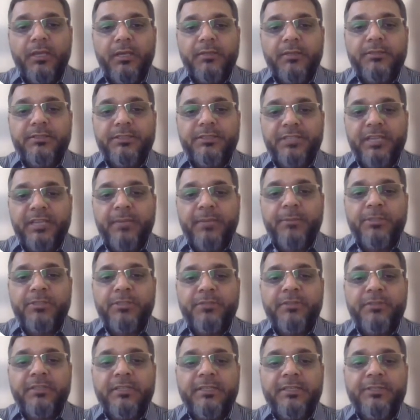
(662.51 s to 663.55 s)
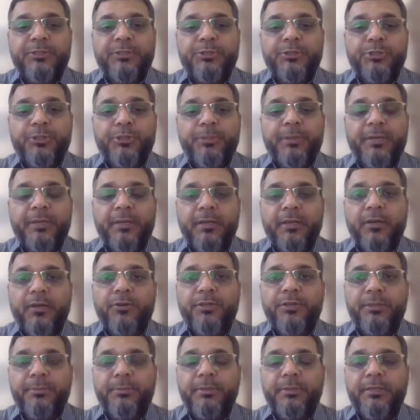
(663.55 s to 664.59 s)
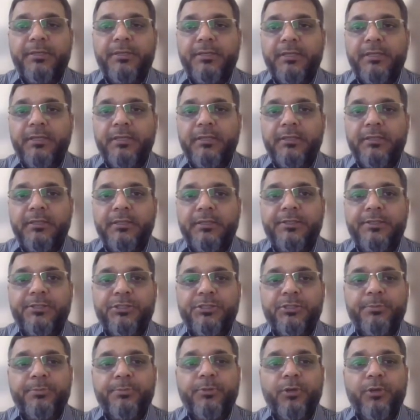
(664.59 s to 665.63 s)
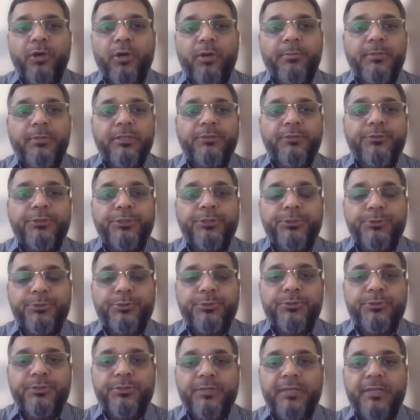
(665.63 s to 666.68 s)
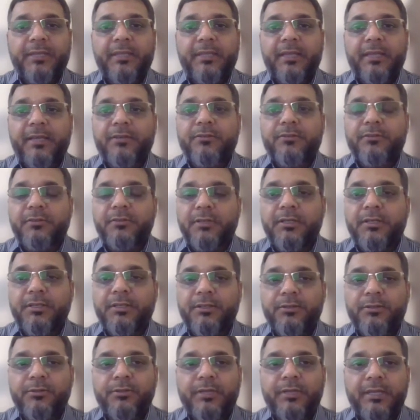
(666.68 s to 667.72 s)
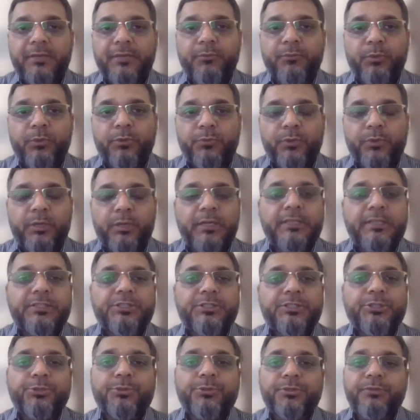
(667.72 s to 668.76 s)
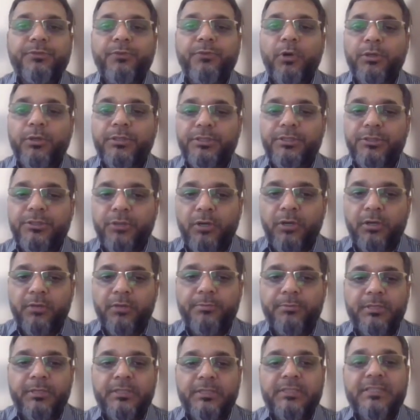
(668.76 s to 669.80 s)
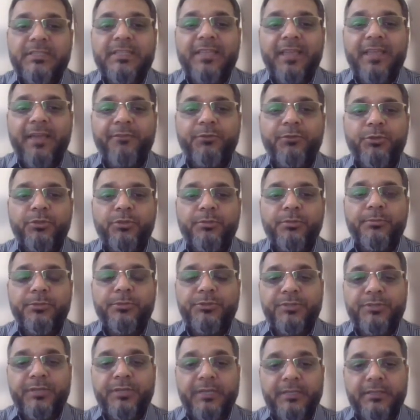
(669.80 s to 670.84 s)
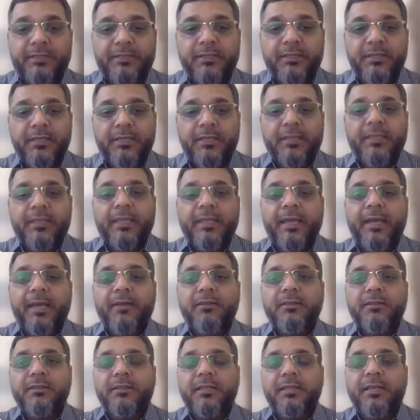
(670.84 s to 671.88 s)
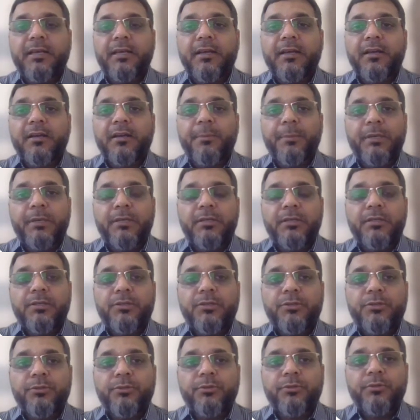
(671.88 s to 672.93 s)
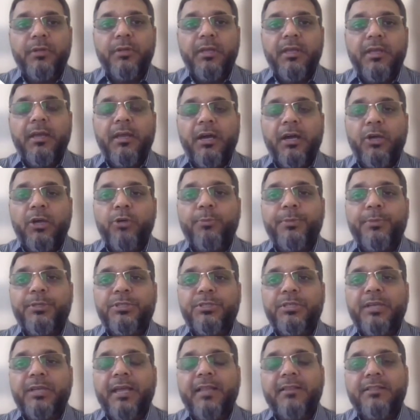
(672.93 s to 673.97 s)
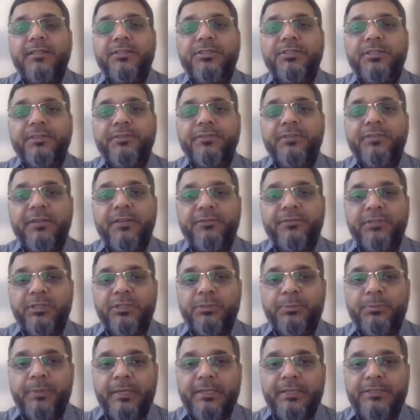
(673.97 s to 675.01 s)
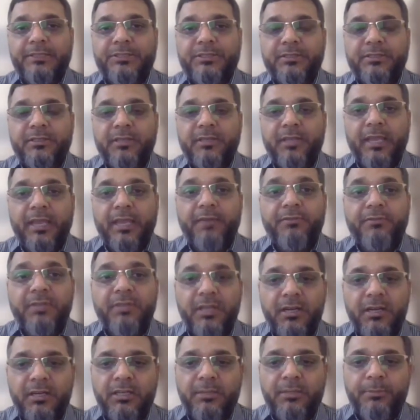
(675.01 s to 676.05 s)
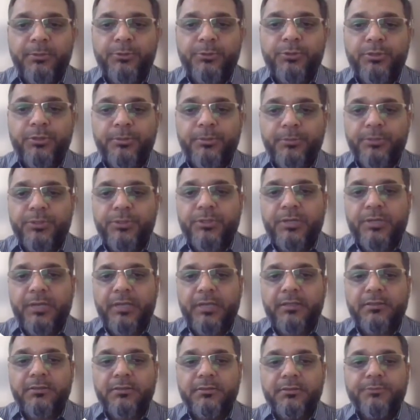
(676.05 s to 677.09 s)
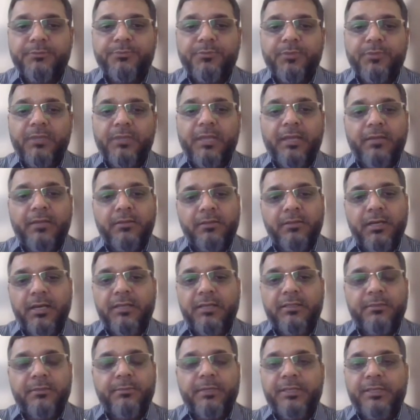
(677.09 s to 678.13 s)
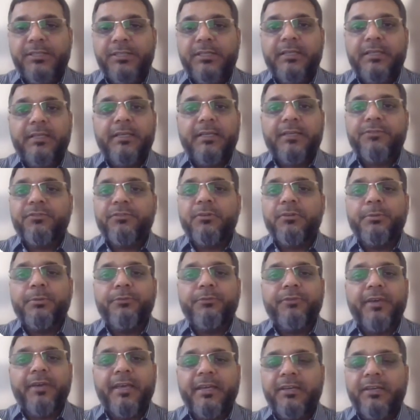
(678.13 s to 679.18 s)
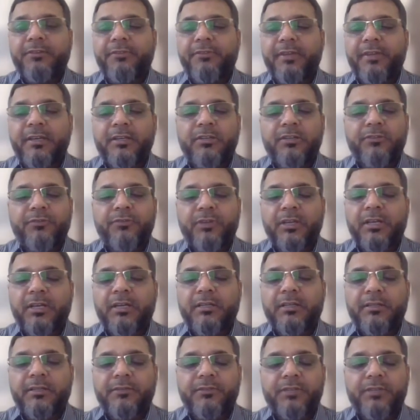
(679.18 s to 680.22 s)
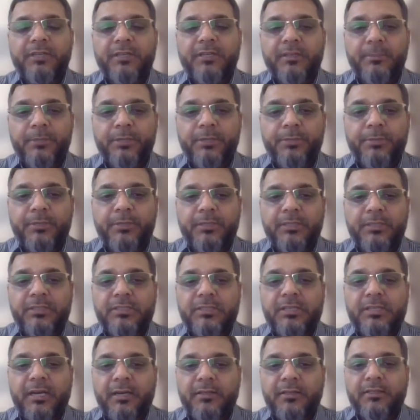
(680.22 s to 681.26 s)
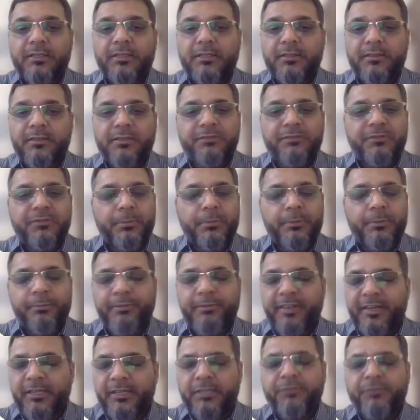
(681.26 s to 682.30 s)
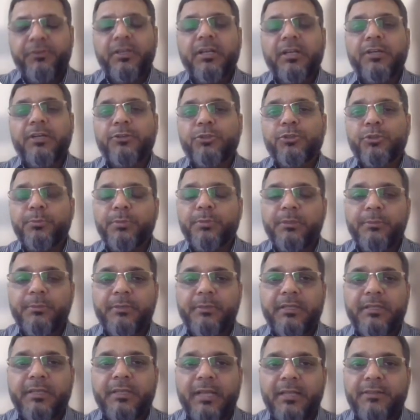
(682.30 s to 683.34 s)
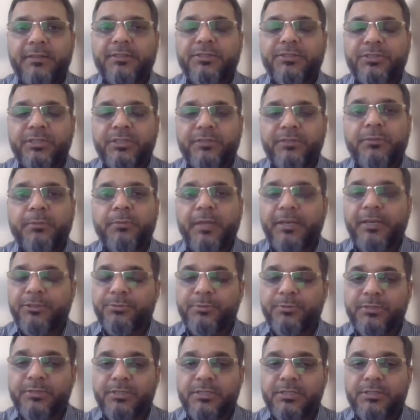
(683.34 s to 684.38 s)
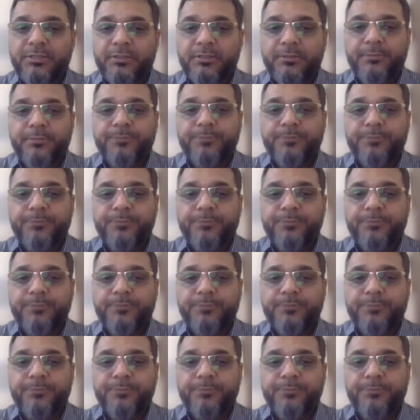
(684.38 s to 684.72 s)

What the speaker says: So same is with the leadership and accountability. The leadership, normally we used to say that if one word is used, the walk the talk, means they have to demonstrate that they are committed to occupational health and safety at workplace. If they are not able to demonstrate, then ultimately it will be very difficult. If their commitment is not there, it will be very difficult to implement the health and safety management system.